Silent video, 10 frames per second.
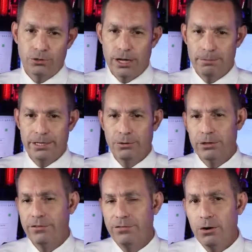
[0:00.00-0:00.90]
company with
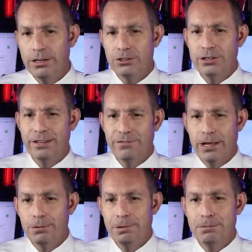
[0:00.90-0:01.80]
a focus on
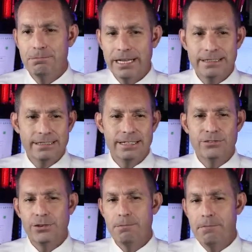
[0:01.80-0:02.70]
developing medicines
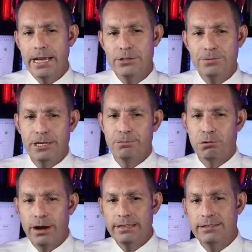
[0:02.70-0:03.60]
for the management of
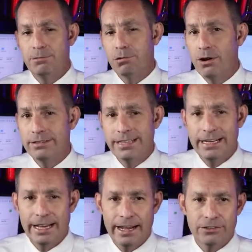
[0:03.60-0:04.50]
breast and
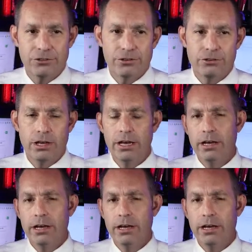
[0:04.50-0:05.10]
prostate cancers.